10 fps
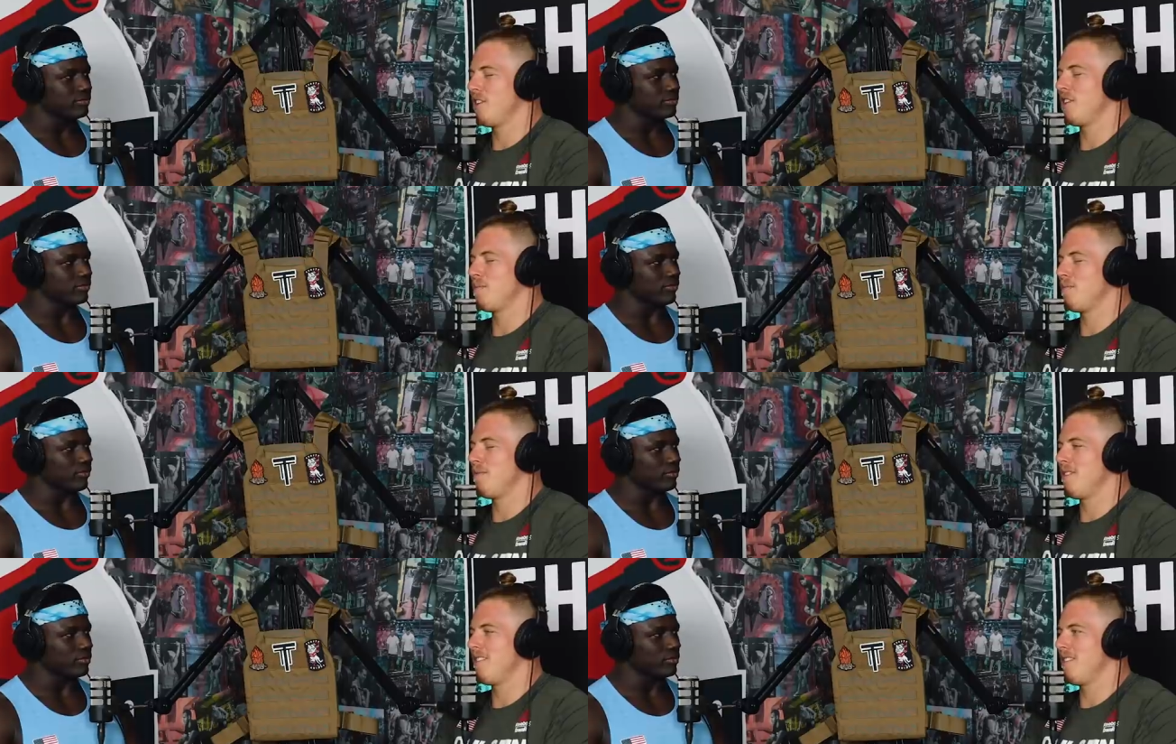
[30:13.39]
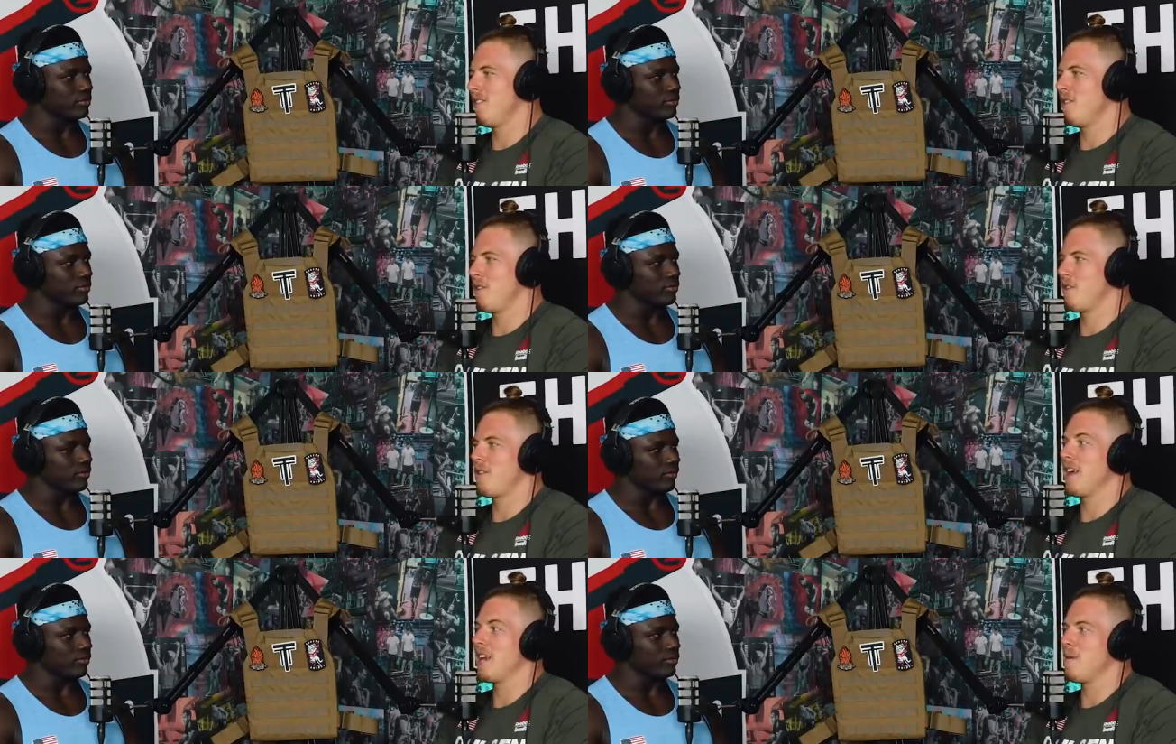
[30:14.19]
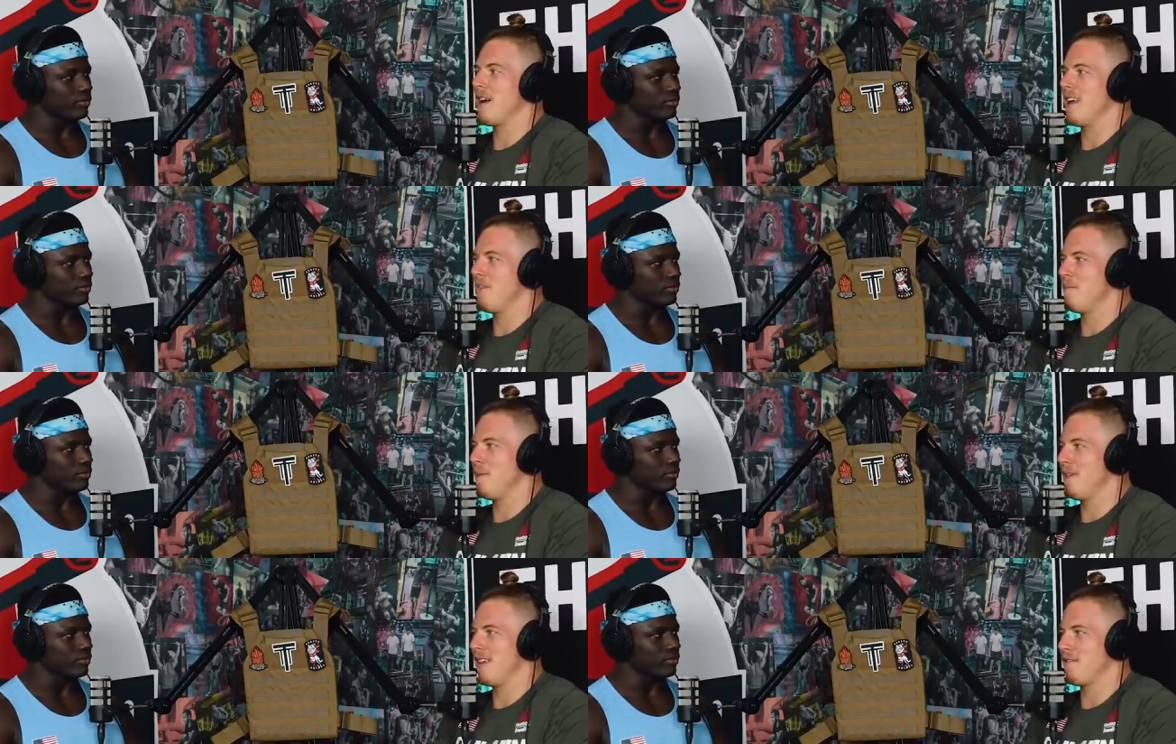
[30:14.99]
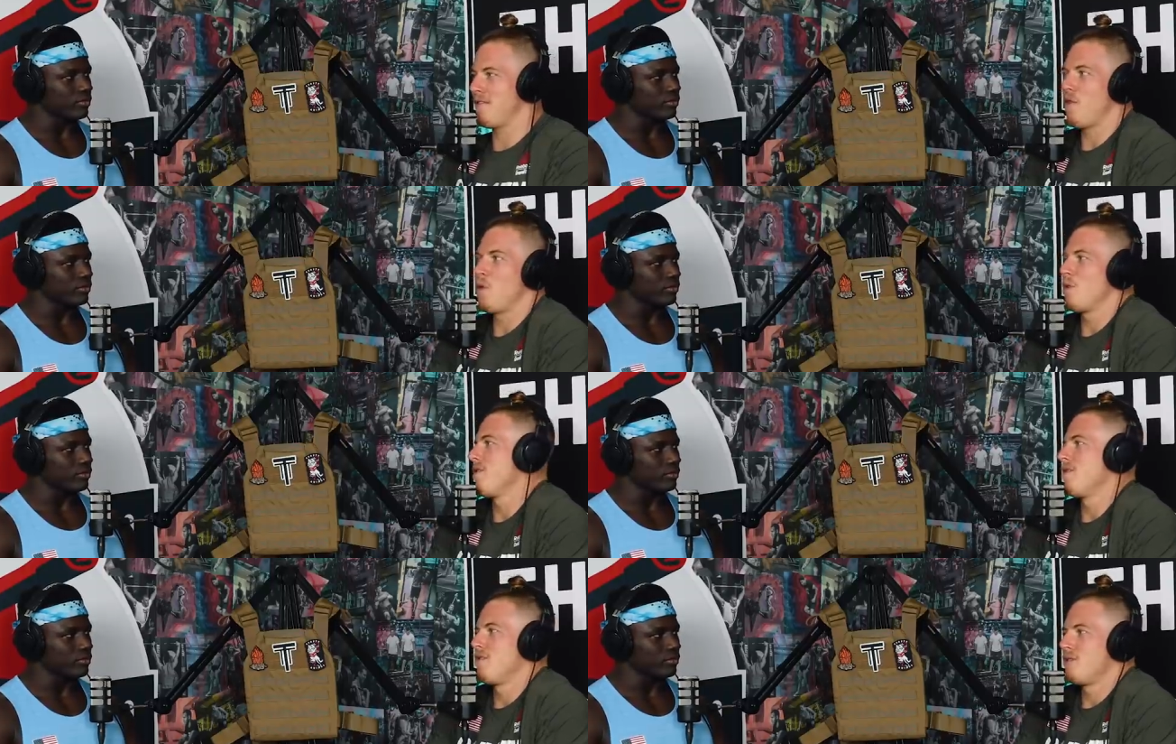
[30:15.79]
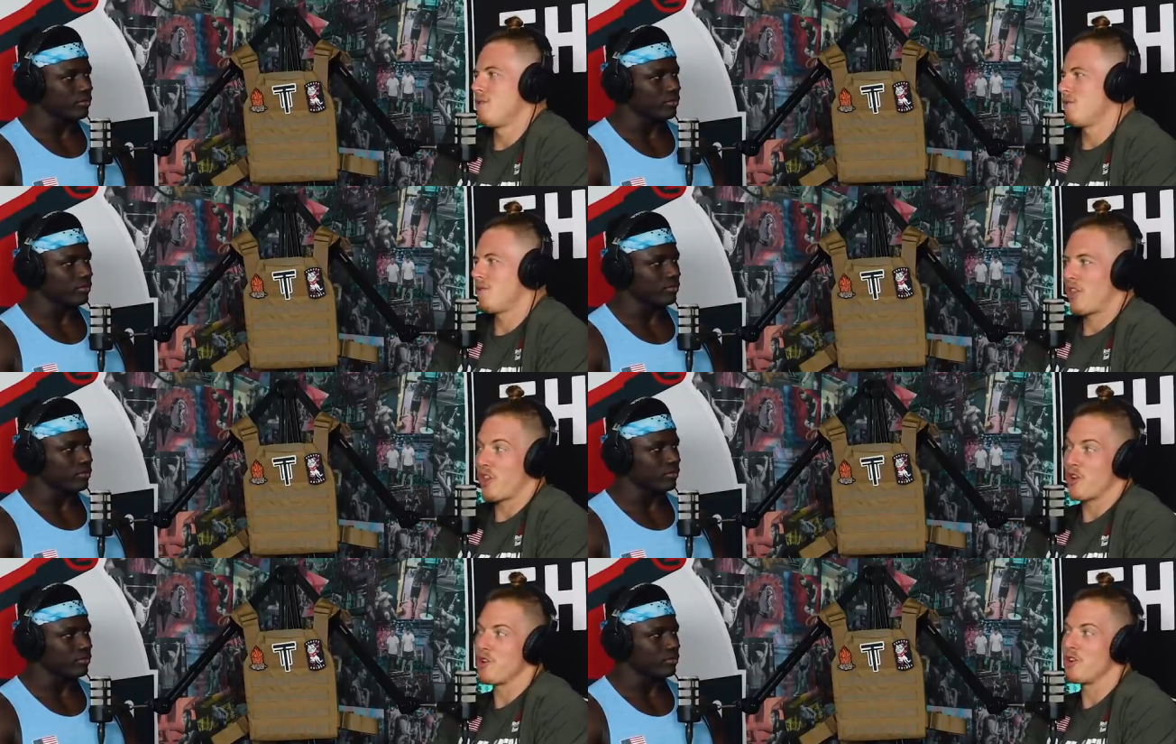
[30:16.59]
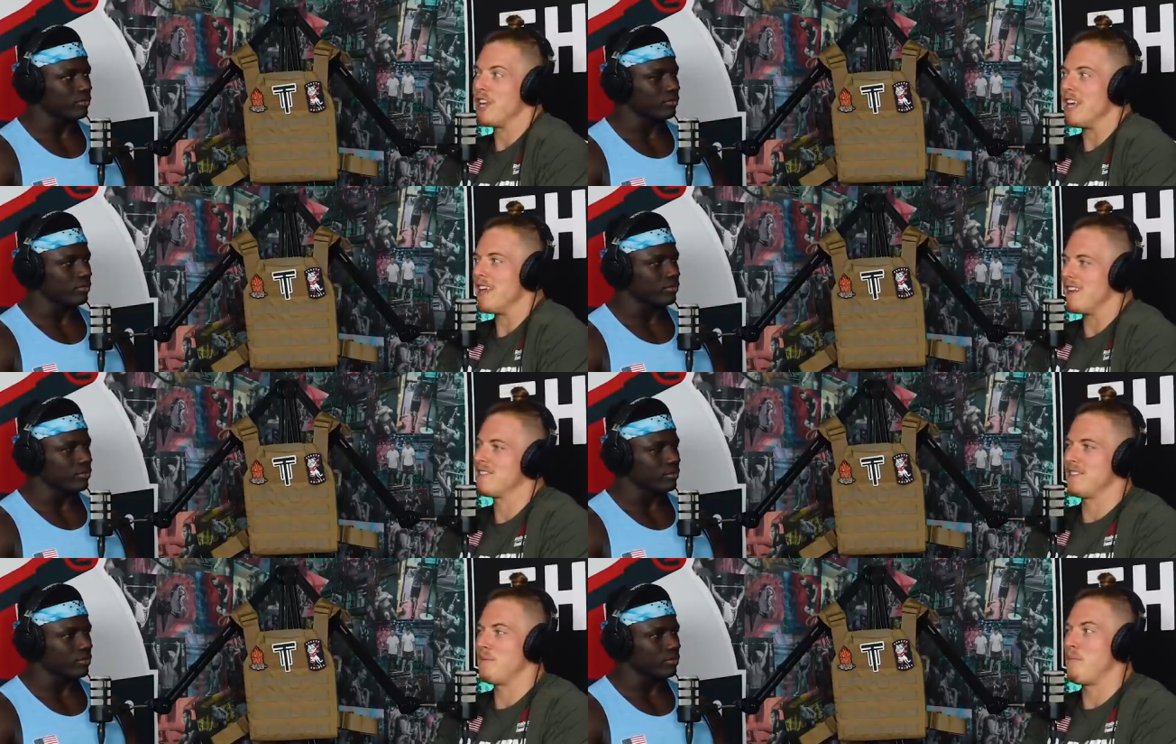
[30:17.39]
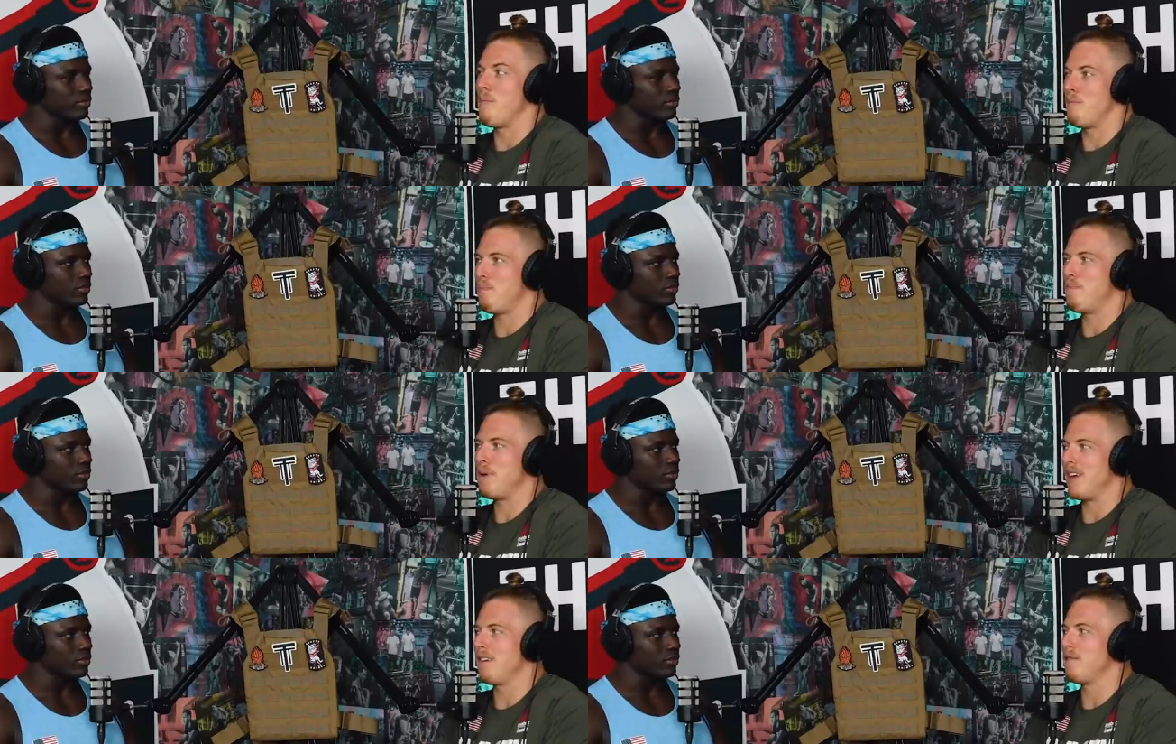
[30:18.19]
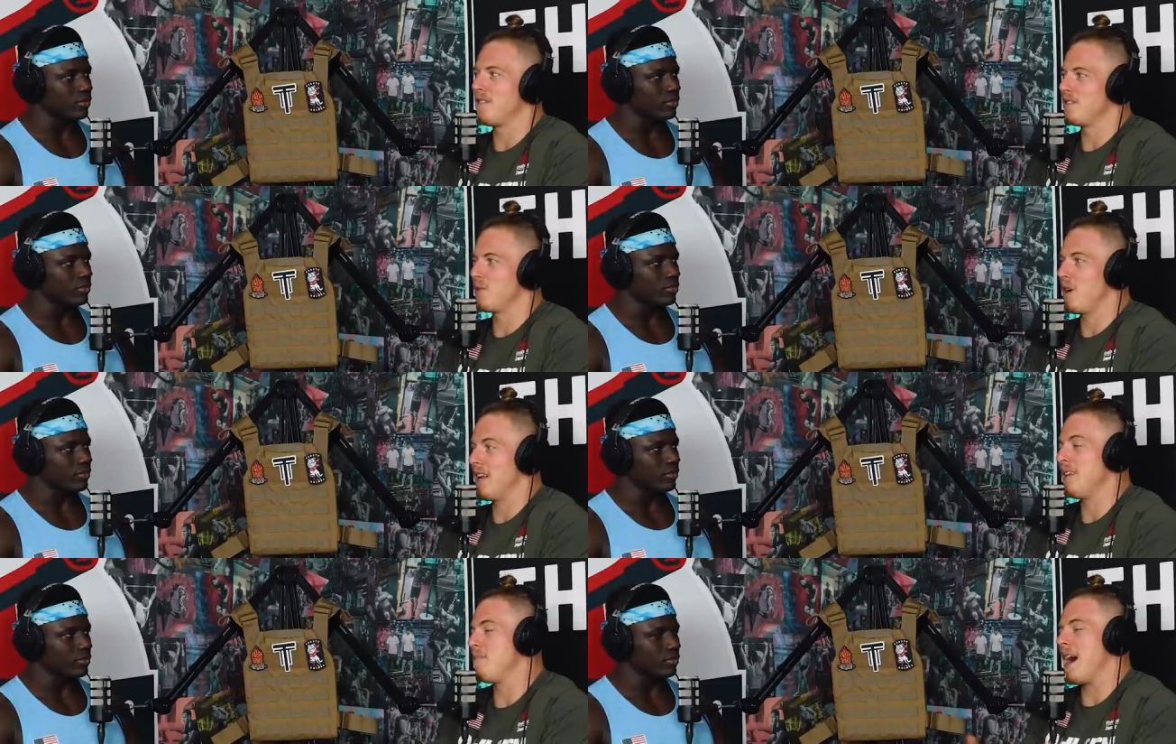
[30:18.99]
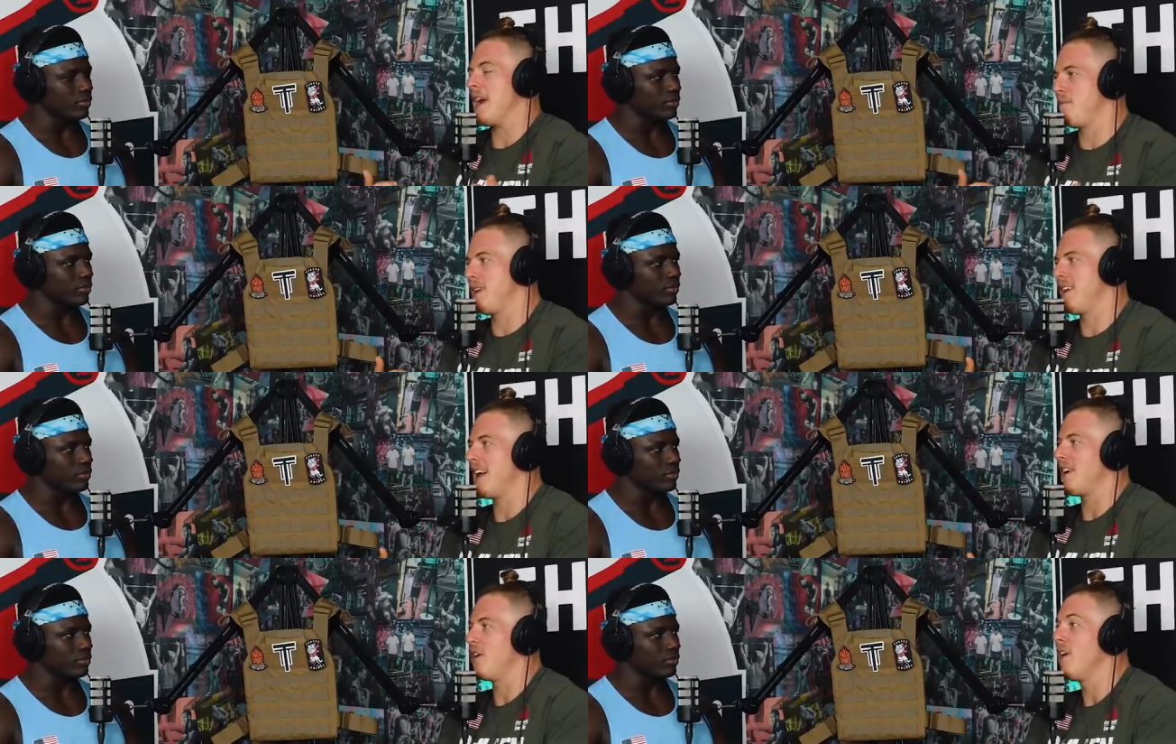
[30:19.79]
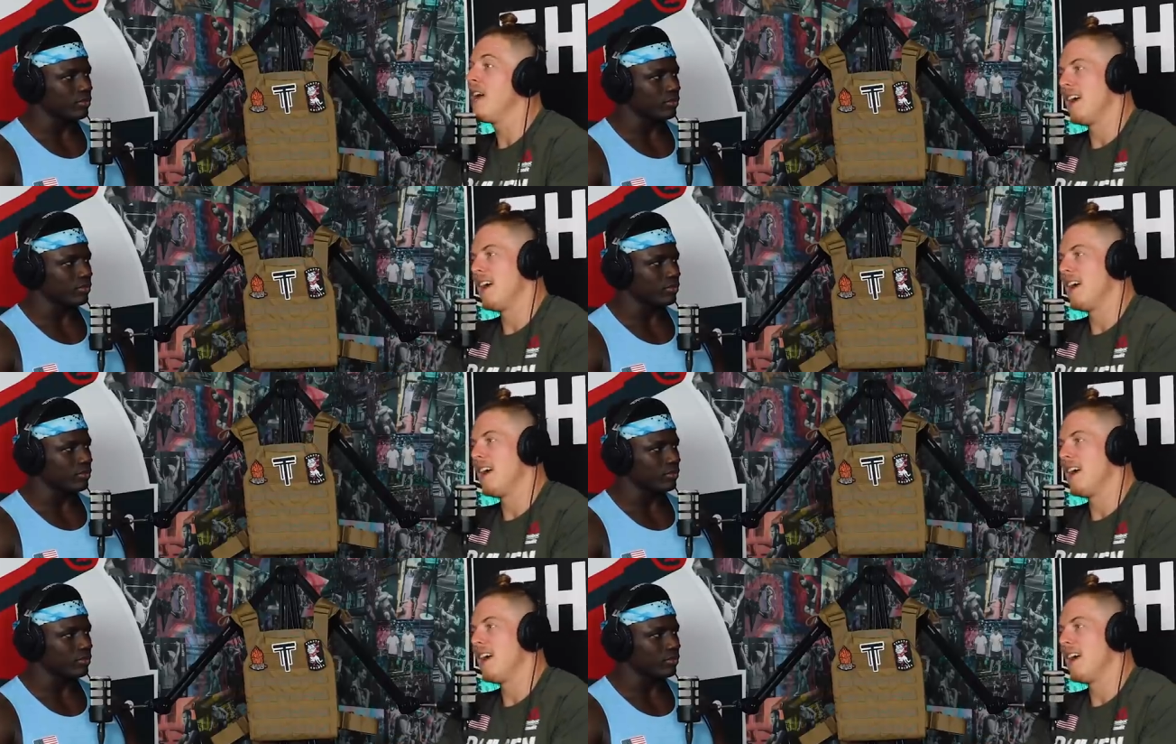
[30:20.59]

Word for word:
Speaker 1: you're, you're thinking about hitting maybe like four thirty. That's a big front squat in my opinion. I don't know.